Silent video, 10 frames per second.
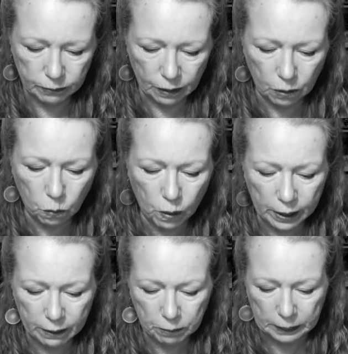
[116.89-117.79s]
The
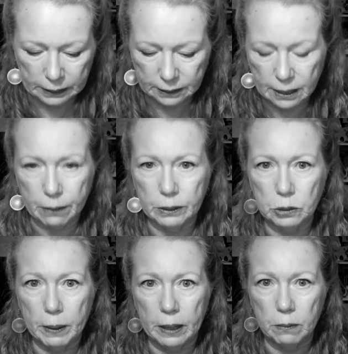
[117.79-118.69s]
whine of police sirens
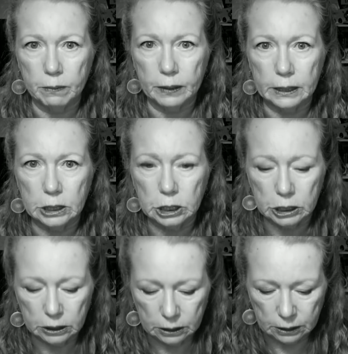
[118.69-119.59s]
made him flinch.
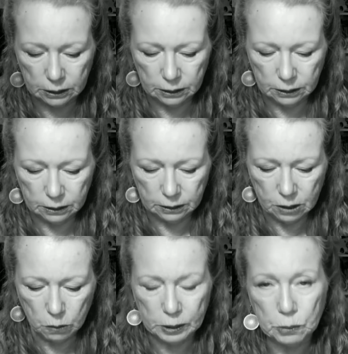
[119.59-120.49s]

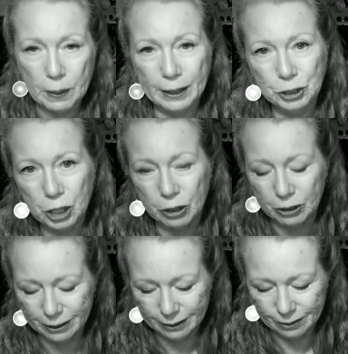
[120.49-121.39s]
Homeless man
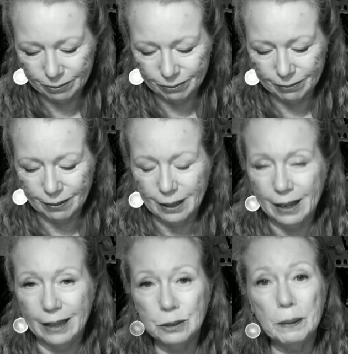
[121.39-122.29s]
chuckled.
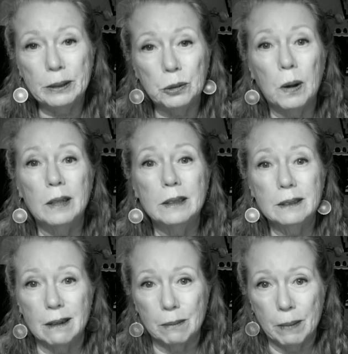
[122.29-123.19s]
That's my swan
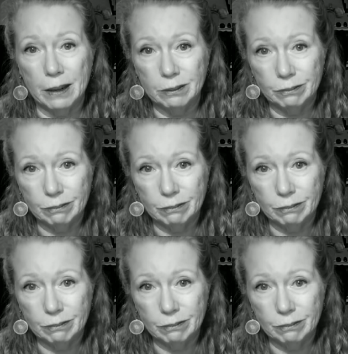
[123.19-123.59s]
song, man.